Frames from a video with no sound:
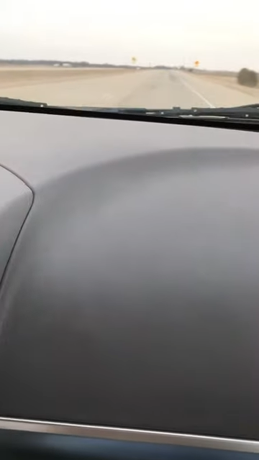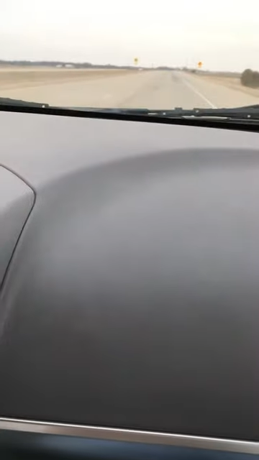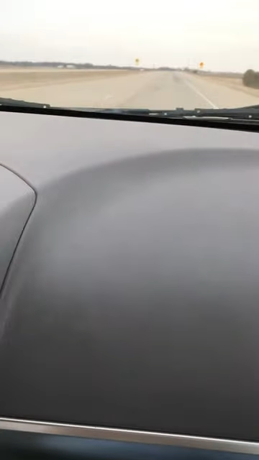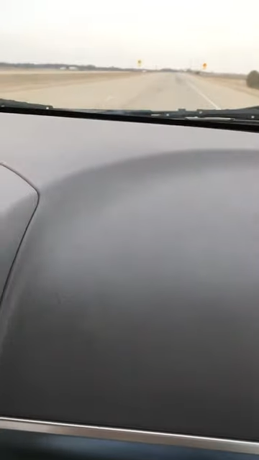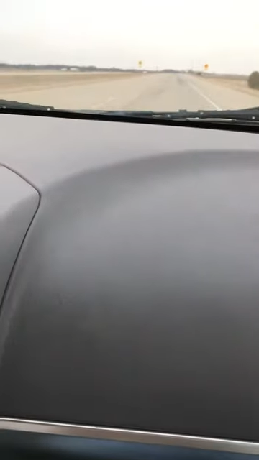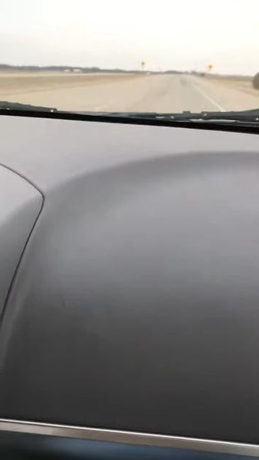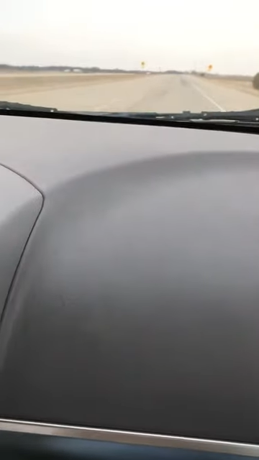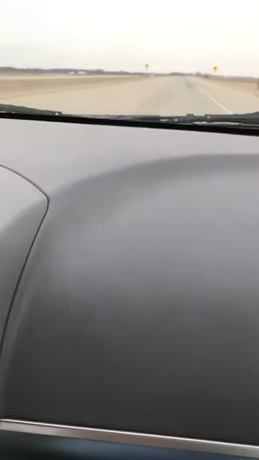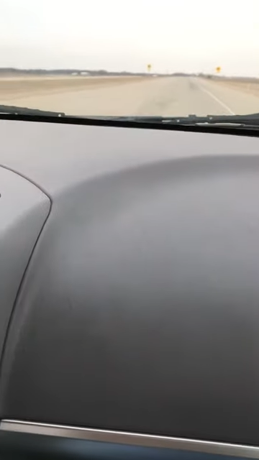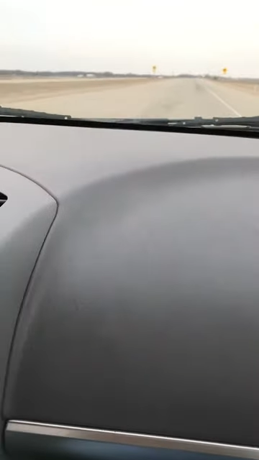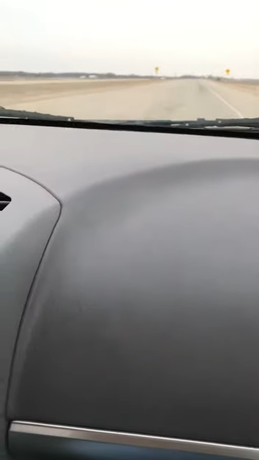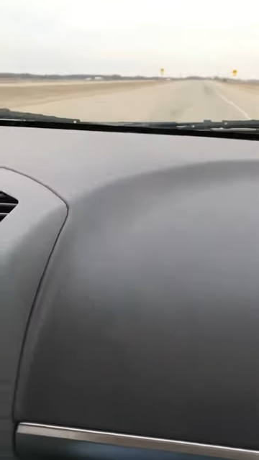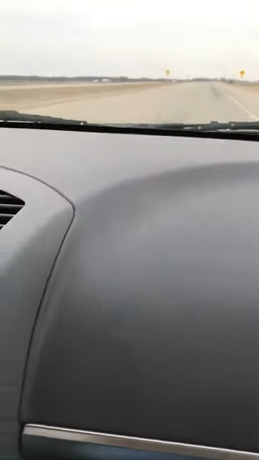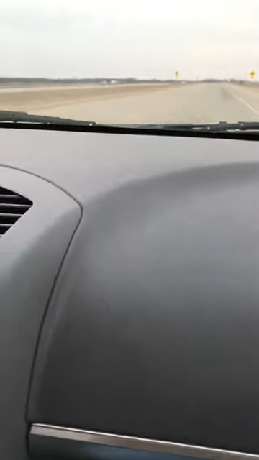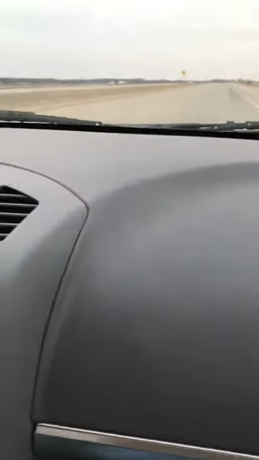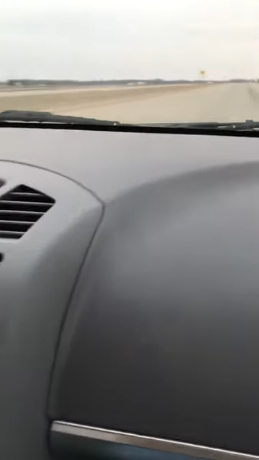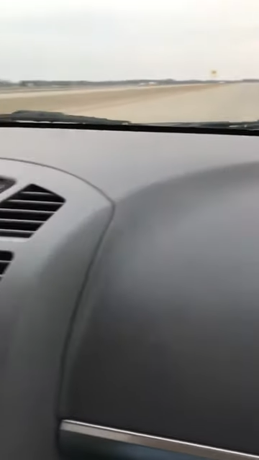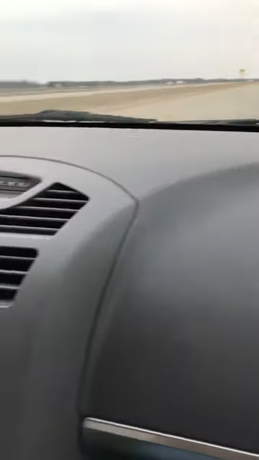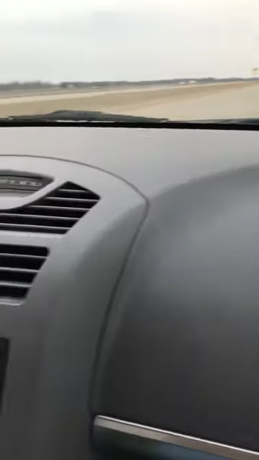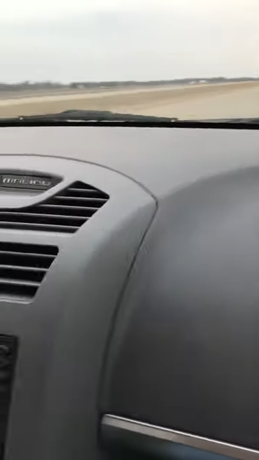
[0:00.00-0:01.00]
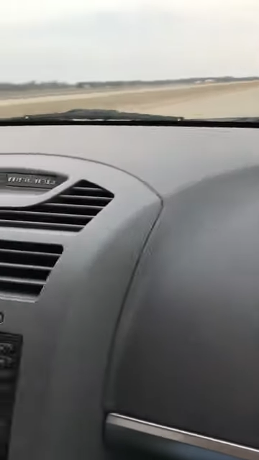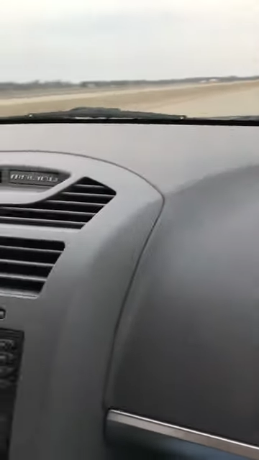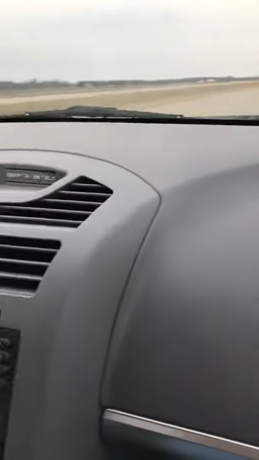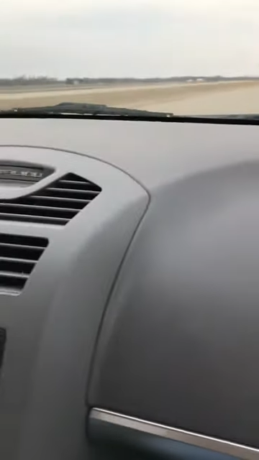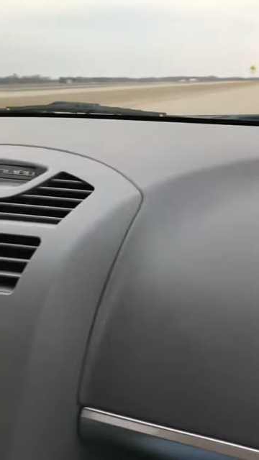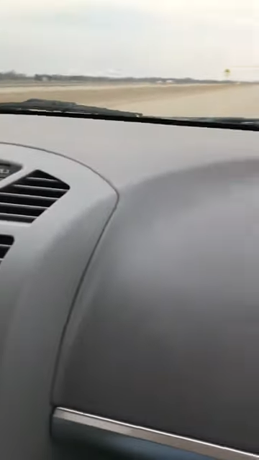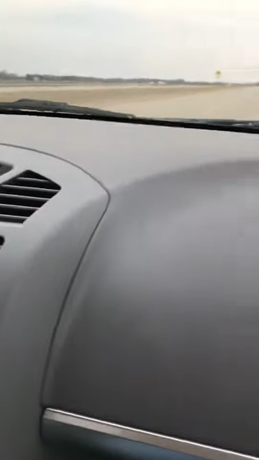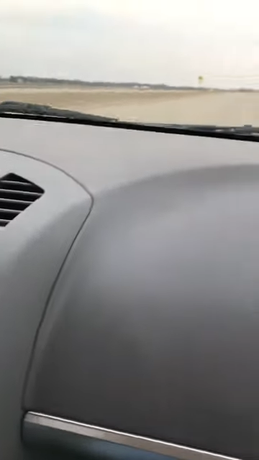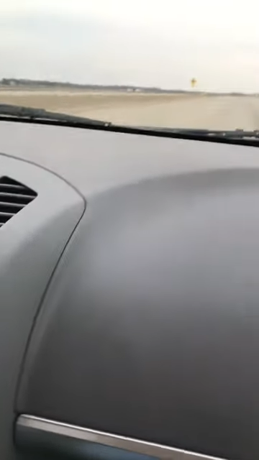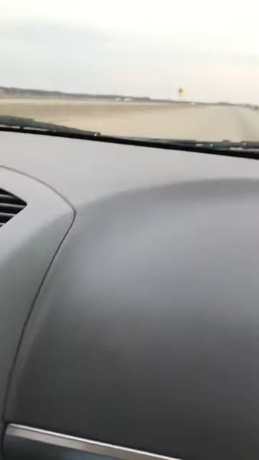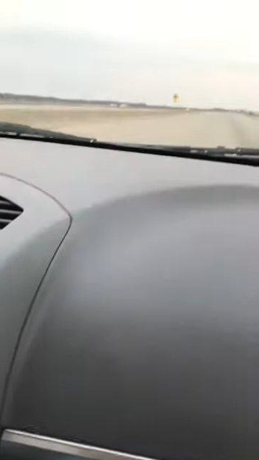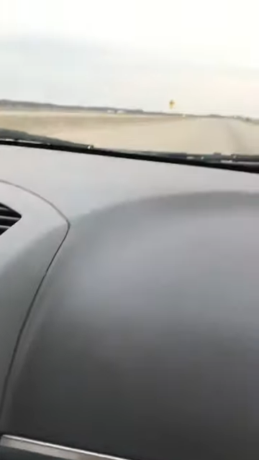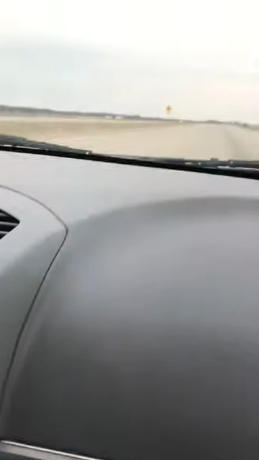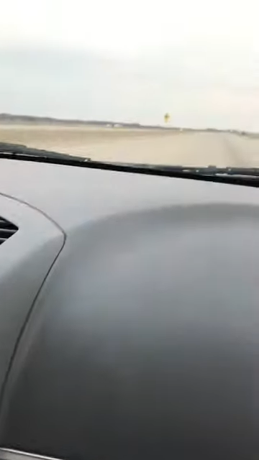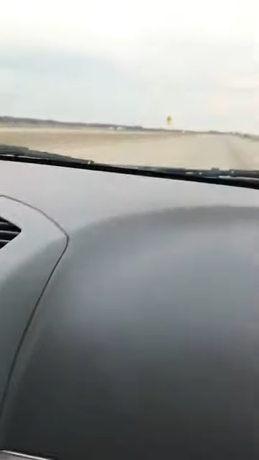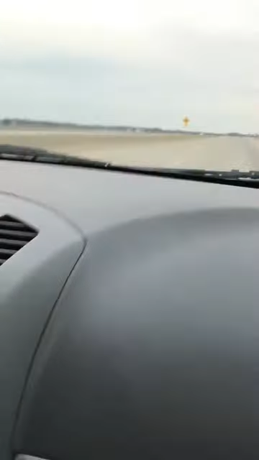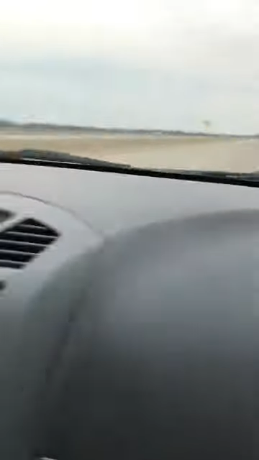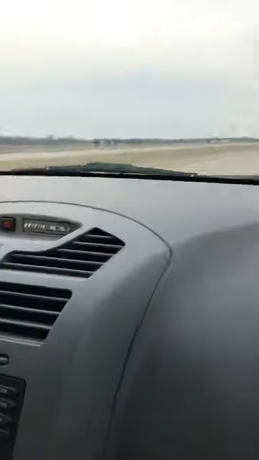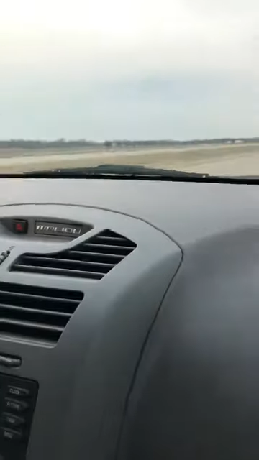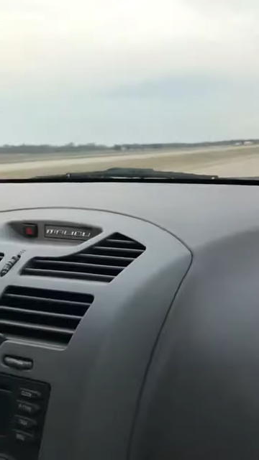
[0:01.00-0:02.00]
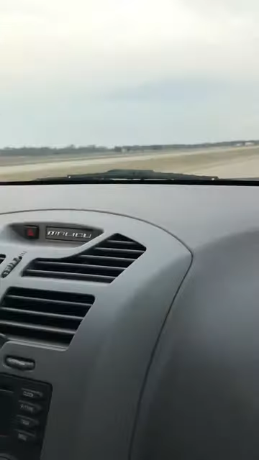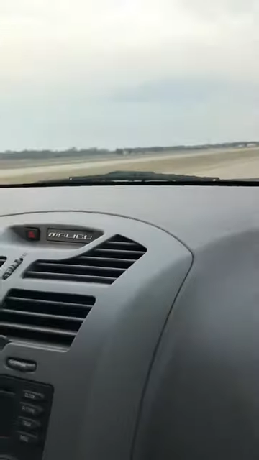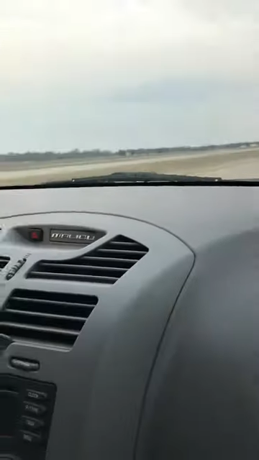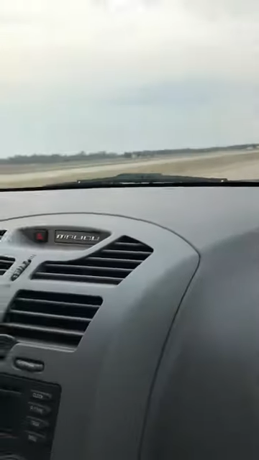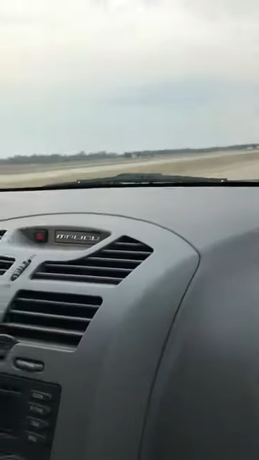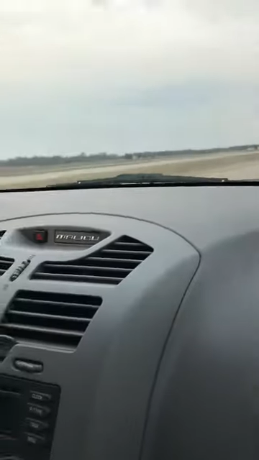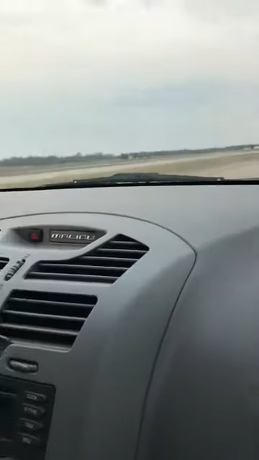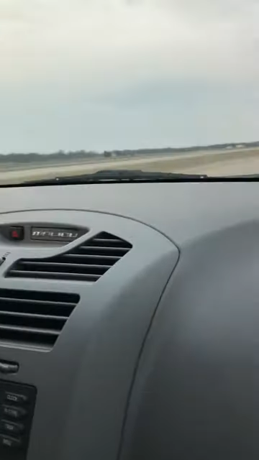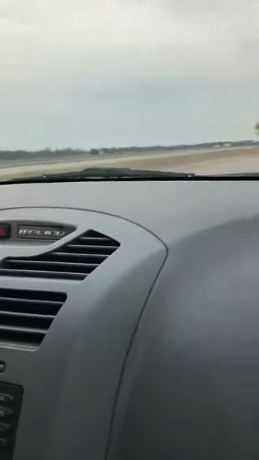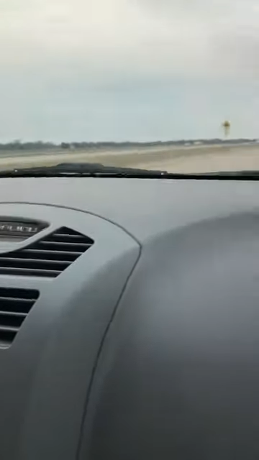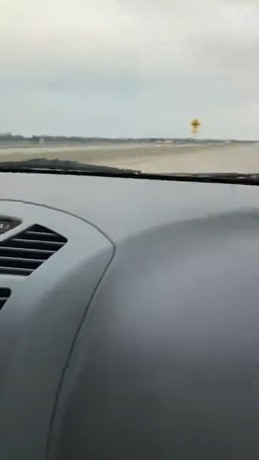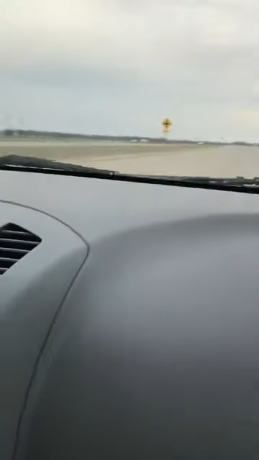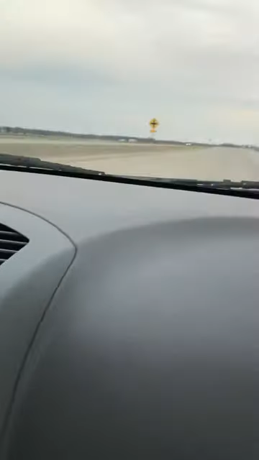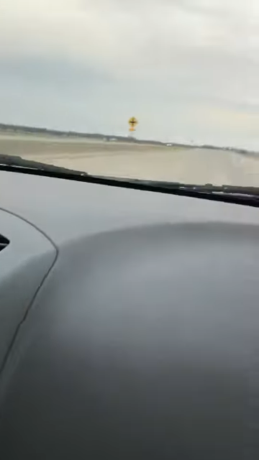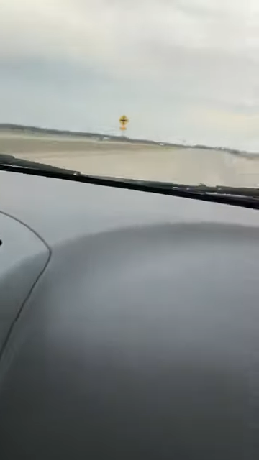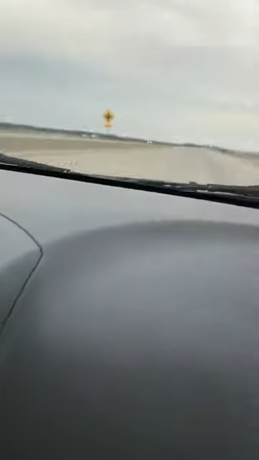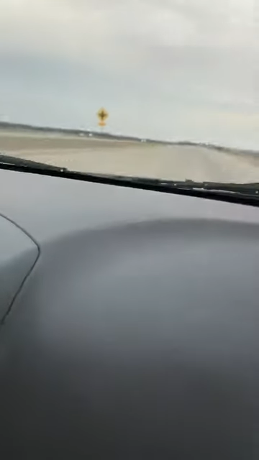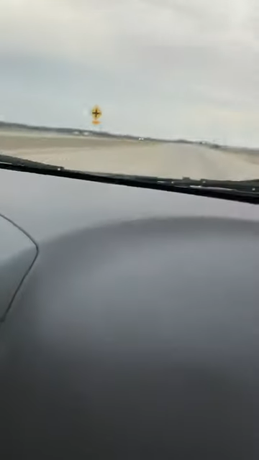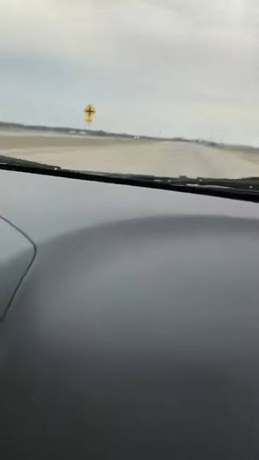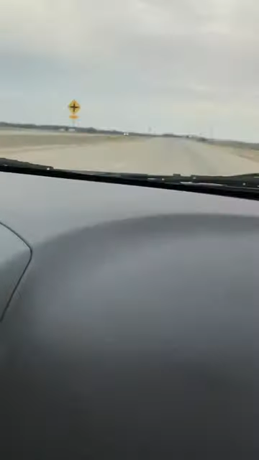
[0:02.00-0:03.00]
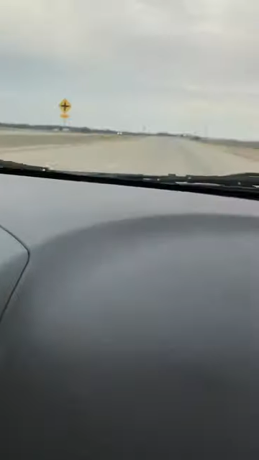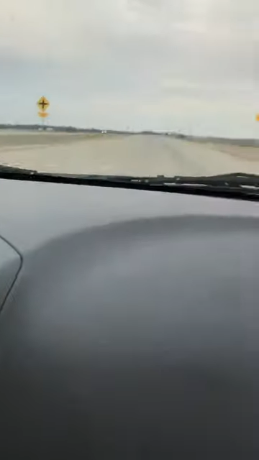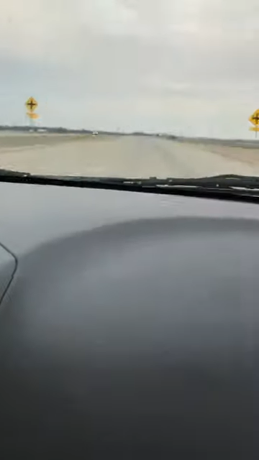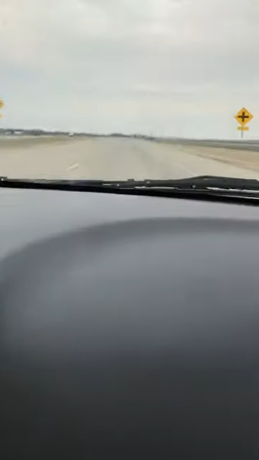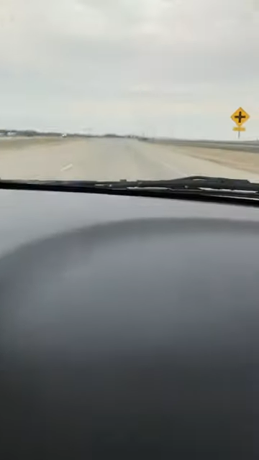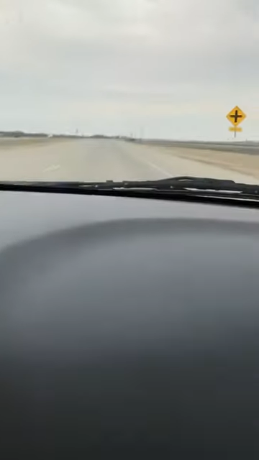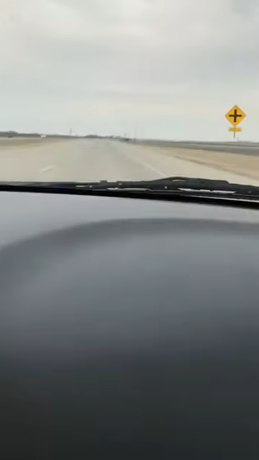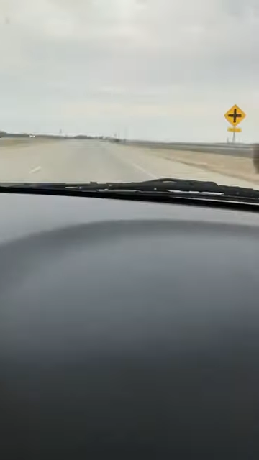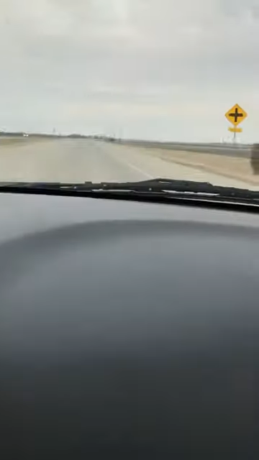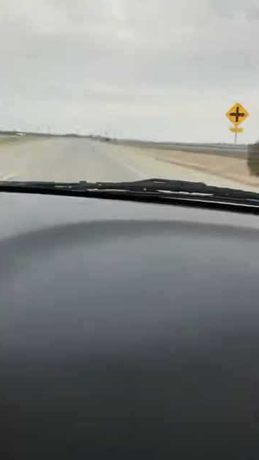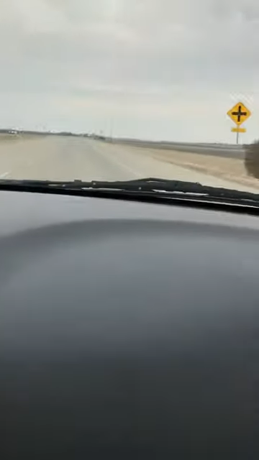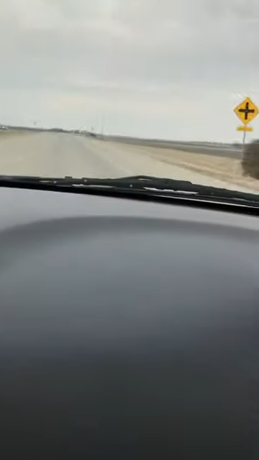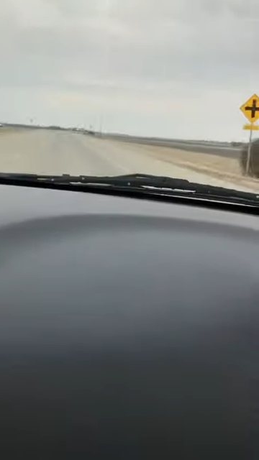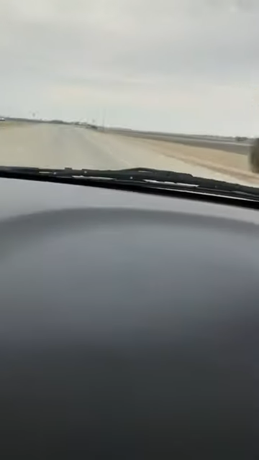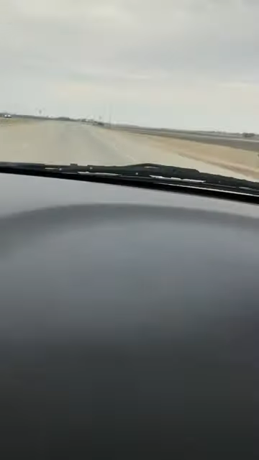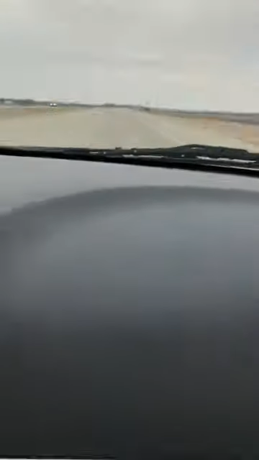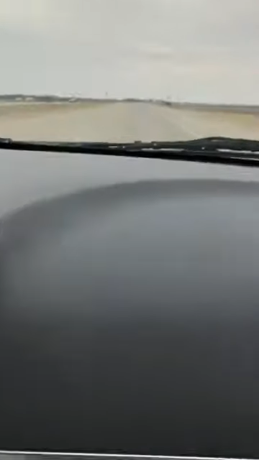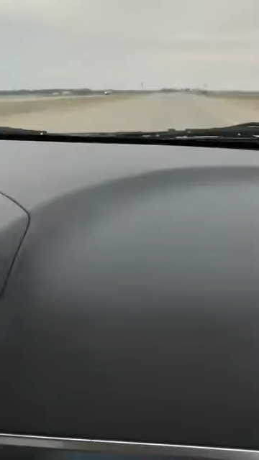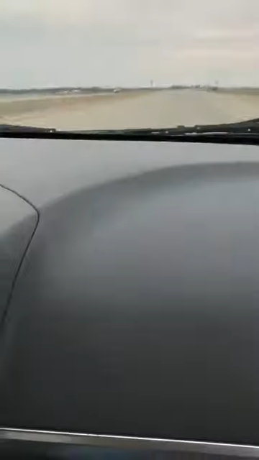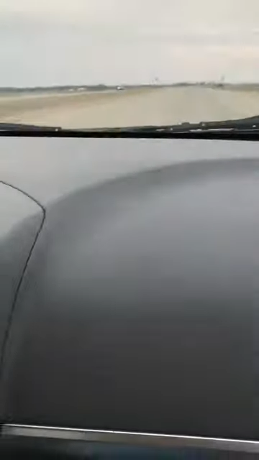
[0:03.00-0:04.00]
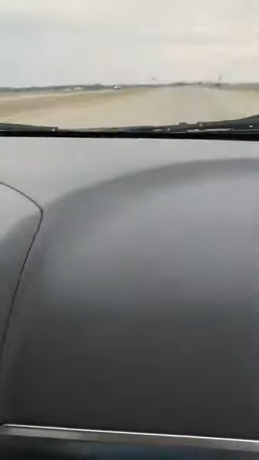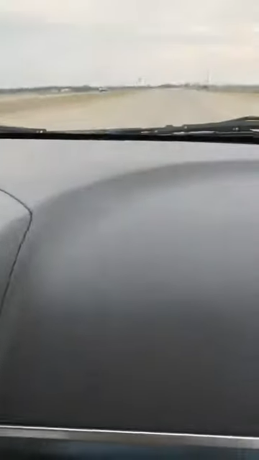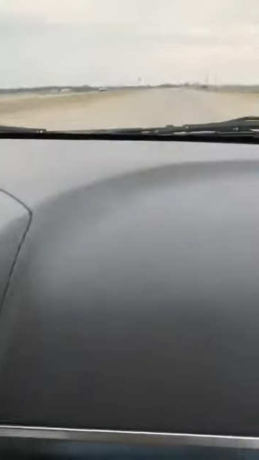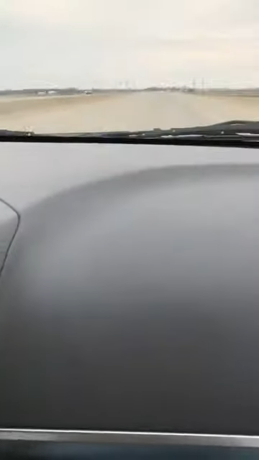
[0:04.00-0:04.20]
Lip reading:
(no speaker visible)